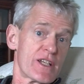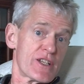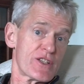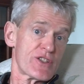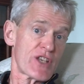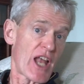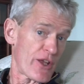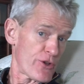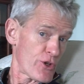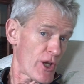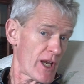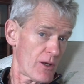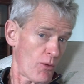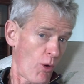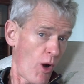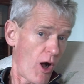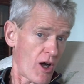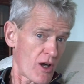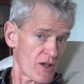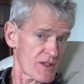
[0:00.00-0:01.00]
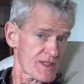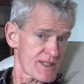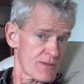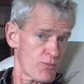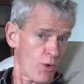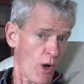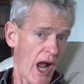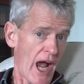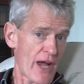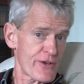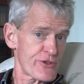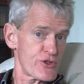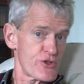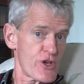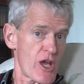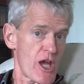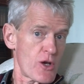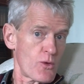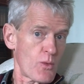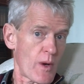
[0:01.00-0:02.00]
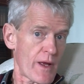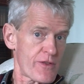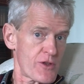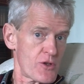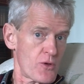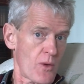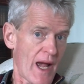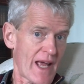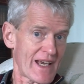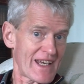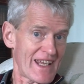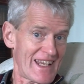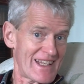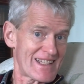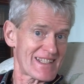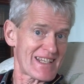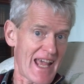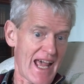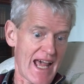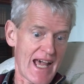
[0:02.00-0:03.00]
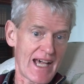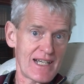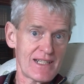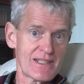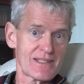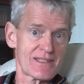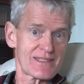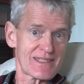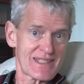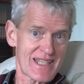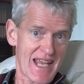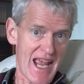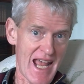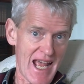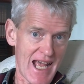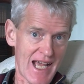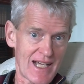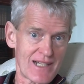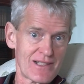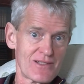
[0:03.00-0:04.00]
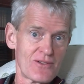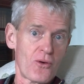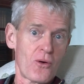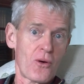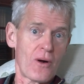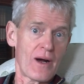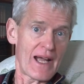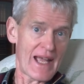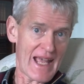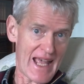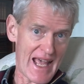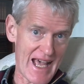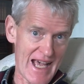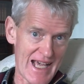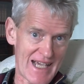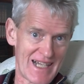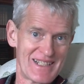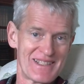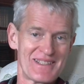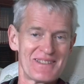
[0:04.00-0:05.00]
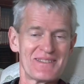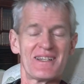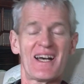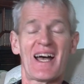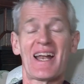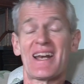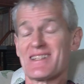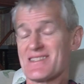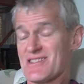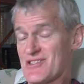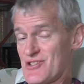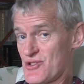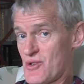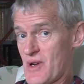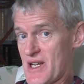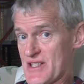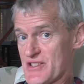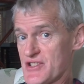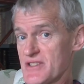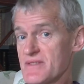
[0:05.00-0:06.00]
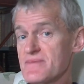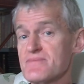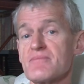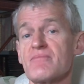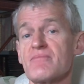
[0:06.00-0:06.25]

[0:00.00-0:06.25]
Now you're going to ask, well, how do you know whether you add iter, ter, or er? And it's a good question.